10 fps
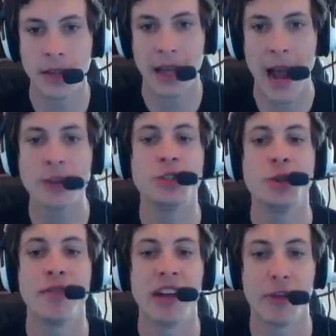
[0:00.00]
How did you
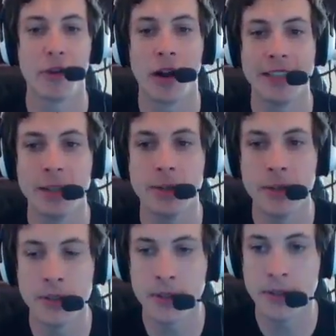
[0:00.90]
have leather on you?
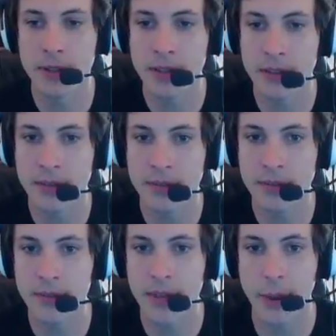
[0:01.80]

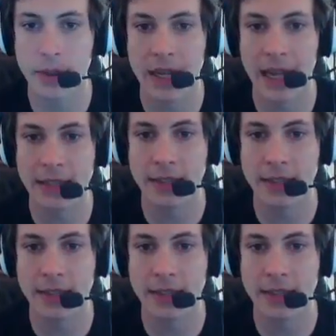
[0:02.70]
I would like to